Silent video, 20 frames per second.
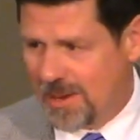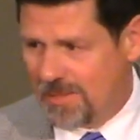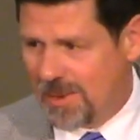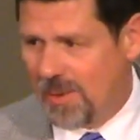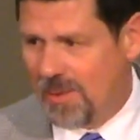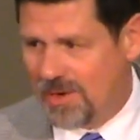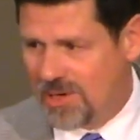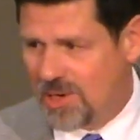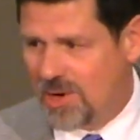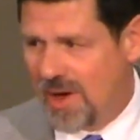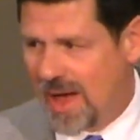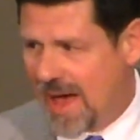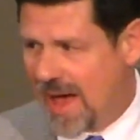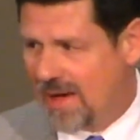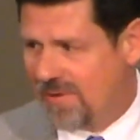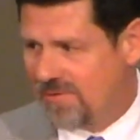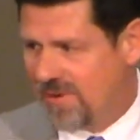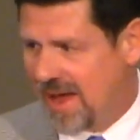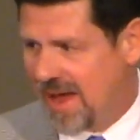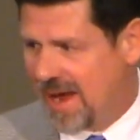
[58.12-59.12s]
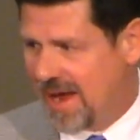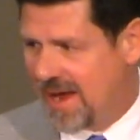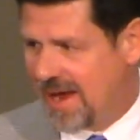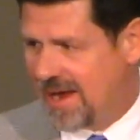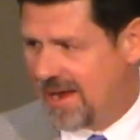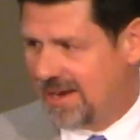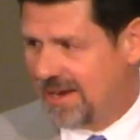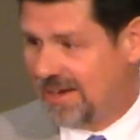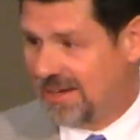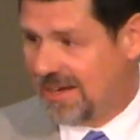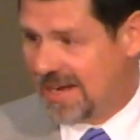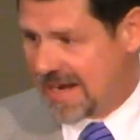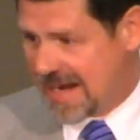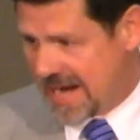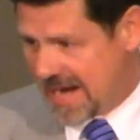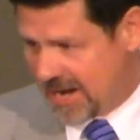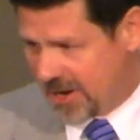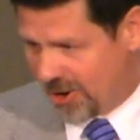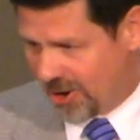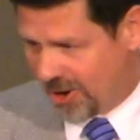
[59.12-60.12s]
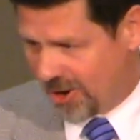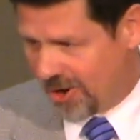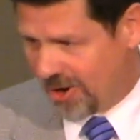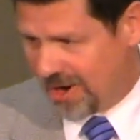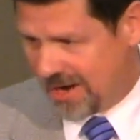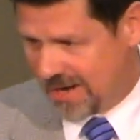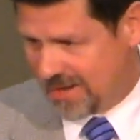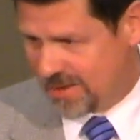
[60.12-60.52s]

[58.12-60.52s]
But when you have a leader